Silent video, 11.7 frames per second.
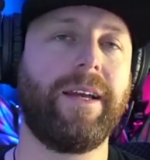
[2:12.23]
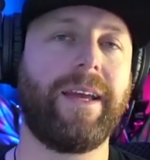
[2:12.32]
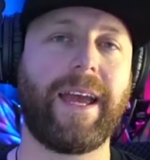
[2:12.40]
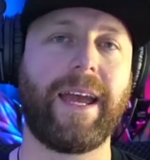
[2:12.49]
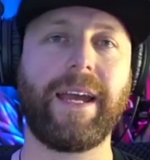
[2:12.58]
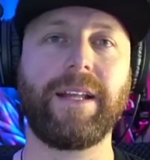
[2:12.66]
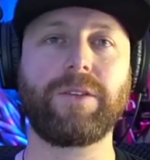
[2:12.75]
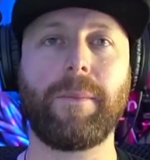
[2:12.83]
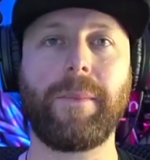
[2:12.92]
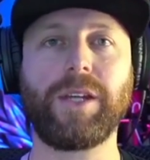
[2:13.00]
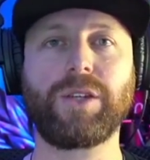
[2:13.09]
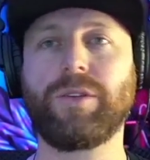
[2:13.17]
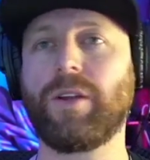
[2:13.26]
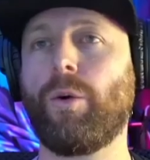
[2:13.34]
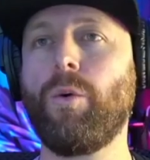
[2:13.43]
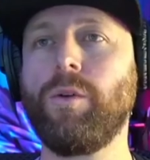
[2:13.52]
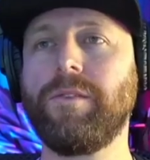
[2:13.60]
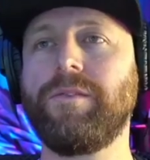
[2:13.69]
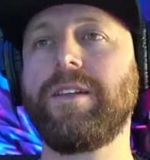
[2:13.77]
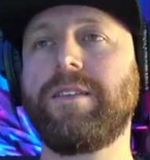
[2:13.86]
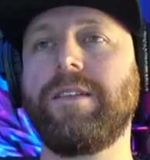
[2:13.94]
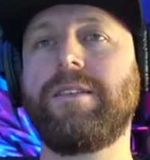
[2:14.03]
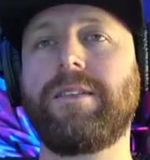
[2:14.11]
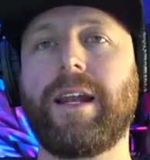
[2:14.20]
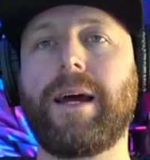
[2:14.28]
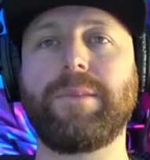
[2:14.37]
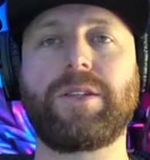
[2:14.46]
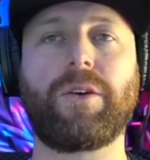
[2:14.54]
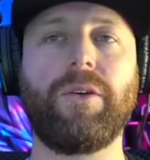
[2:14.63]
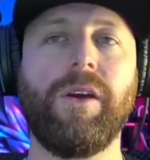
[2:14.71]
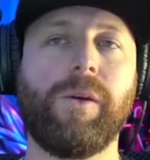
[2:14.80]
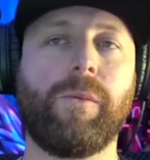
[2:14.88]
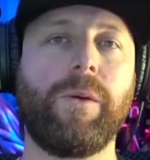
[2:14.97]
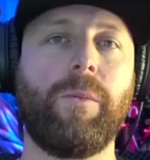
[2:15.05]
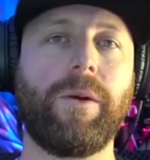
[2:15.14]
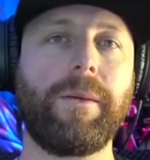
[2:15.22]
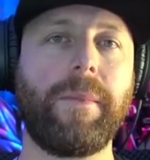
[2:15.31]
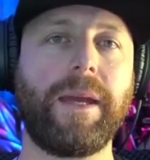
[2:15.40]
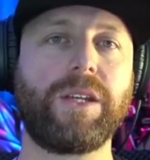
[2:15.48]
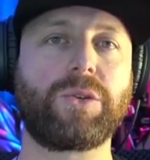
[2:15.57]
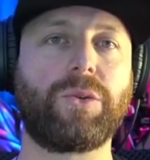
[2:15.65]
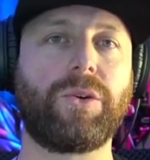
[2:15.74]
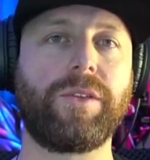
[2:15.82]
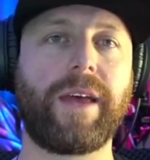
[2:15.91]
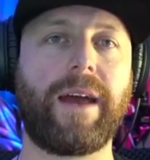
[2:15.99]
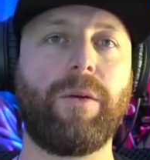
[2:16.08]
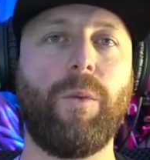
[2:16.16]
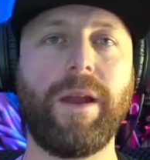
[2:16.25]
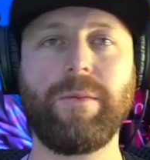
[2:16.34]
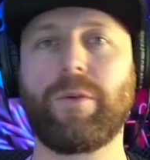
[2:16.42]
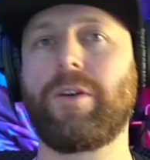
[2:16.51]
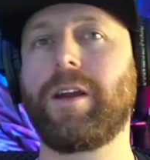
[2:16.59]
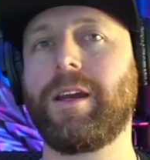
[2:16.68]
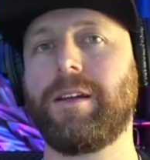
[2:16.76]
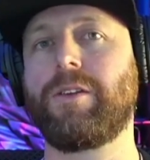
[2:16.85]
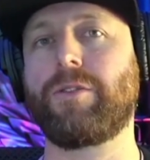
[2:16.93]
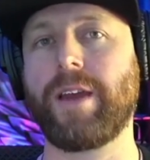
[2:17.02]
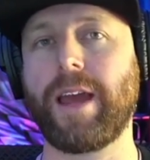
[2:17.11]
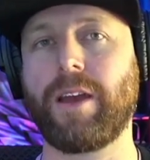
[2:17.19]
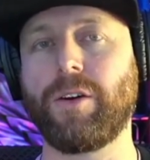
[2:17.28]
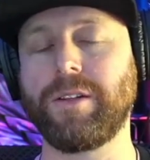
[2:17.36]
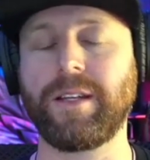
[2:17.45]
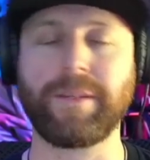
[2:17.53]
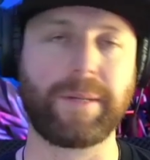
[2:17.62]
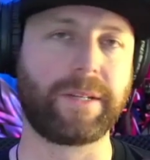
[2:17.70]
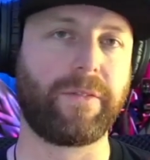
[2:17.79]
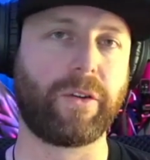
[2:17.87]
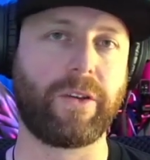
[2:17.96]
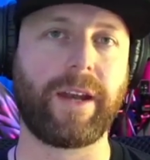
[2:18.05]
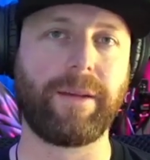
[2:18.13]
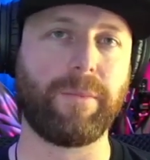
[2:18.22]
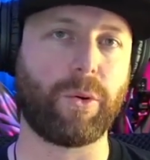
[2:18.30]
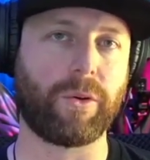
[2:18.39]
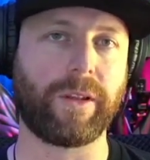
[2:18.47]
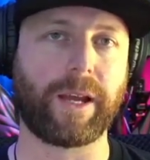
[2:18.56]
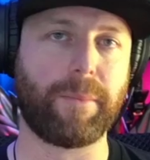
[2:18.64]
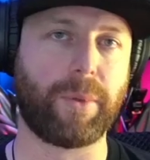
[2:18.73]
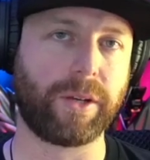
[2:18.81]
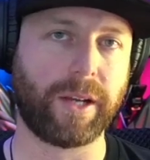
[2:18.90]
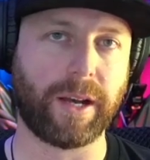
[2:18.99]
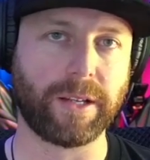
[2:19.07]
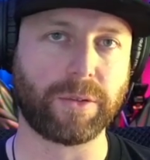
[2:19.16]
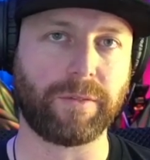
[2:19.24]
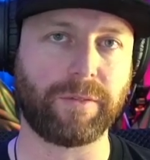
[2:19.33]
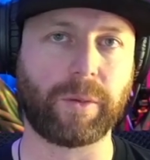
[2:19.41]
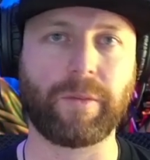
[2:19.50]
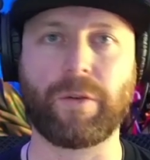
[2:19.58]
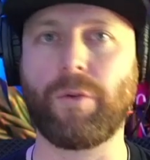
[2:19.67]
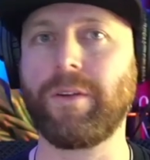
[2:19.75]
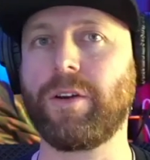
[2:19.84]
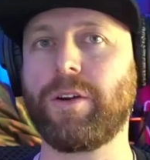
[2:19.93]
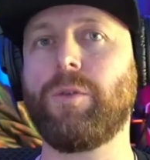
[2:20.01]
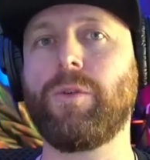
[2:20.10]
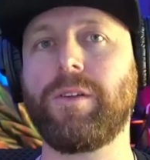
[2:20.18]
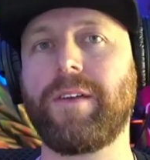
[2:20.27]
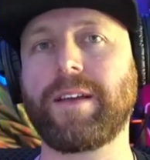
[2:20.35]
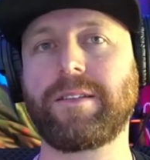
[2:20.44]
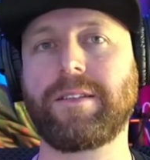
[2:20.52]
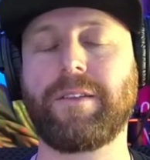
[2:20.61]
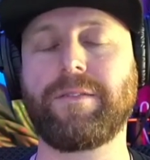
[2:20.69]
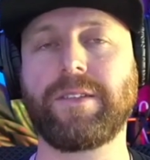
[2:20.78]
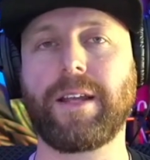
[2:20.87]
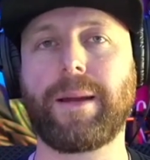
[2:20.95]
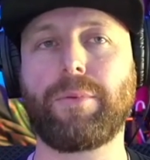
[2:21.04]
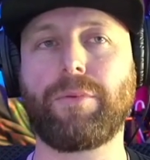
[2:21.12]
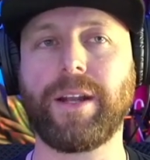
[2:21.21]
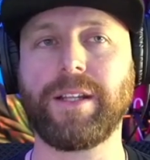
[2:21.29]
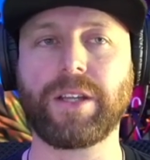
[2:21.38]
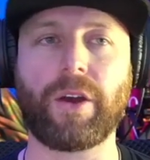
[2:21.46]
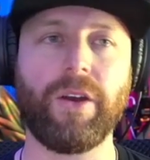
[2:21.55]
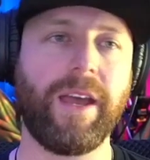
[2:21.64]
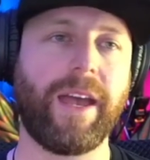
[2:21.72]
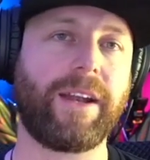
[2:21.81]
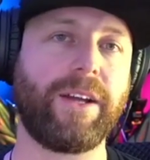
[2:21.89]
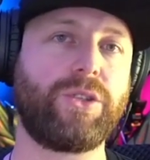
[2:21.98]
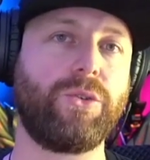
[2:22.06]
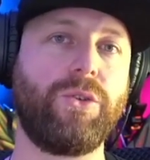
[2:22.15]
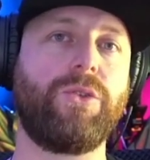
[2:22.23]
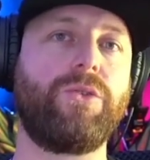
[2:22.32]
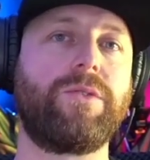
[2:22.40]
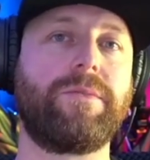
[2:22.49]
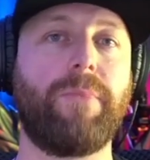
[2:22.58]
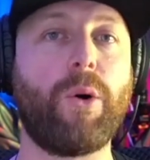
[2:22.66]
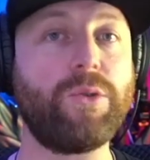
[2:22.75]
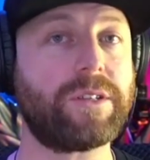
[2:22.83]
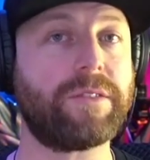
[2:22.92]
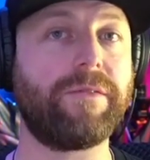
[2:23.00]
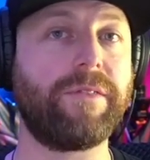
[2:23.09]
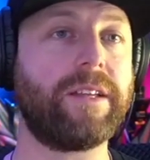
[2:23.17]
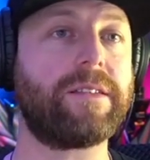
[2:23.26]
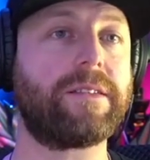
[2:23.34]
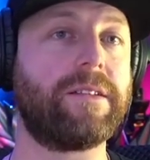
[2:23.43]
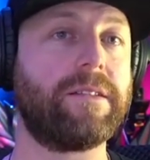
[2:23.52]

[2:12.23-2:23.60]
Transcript: And so I make sure that all of this is set up. So we want to make sure that when we're going to create content, especially if we're creating more like a podcast or a vlog, we've already got all of our stuff set up, ready to go. And I do use most of this